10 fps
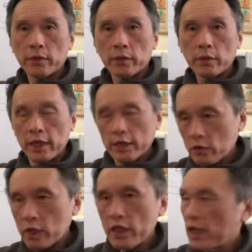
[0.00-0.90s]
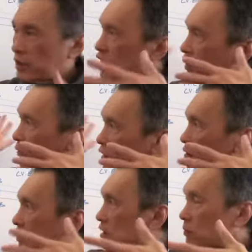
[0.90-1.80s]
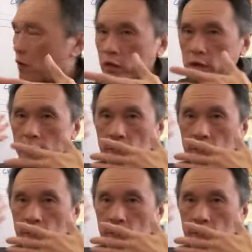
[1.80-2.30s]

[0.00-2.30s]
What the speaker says: And today I share with you this model.